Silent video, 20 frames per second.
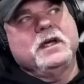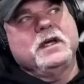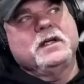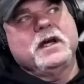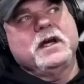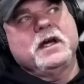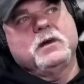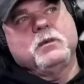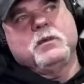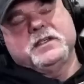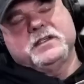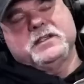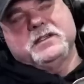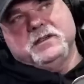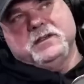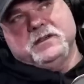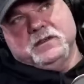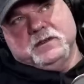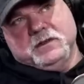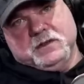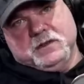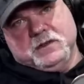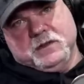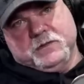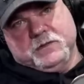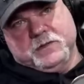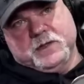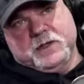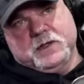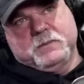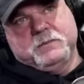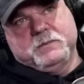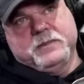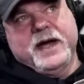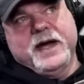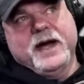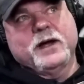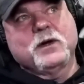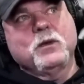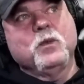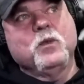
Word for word: not what do you do for your back,